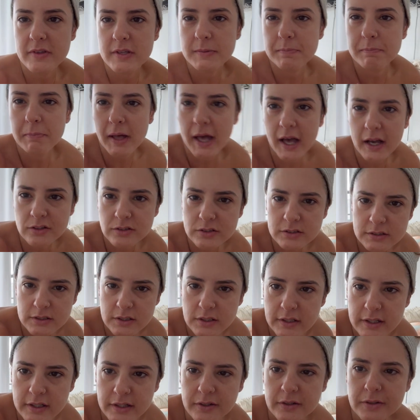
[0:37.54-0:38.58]
this back just
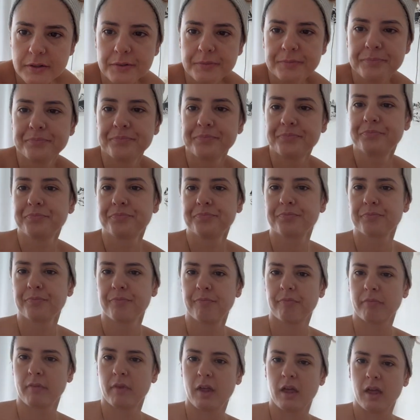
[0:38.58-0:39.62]
a little.
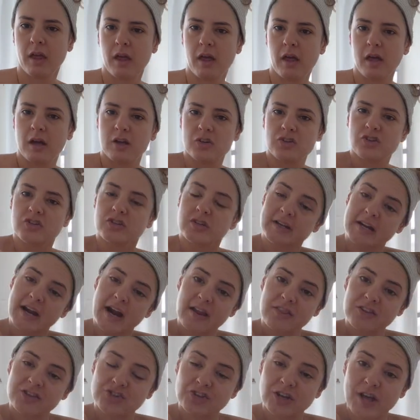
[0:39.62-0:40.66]
Just got out
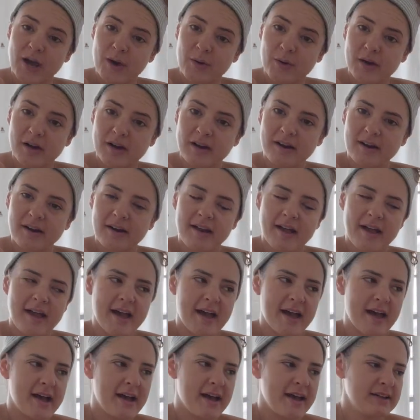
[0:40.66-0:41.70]
of the shower
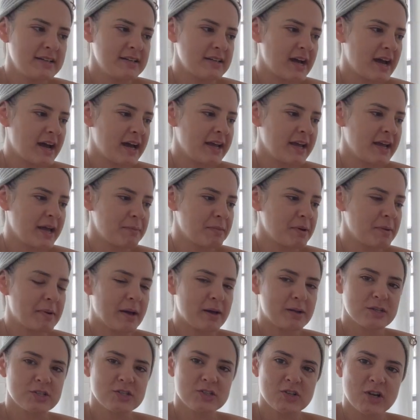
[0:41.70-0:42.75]
and I am
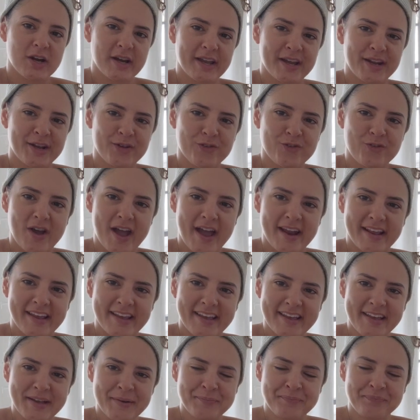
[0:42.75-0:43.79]
about to start getting
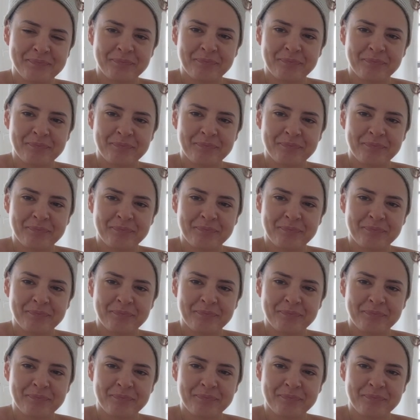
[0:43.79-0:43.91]
ready.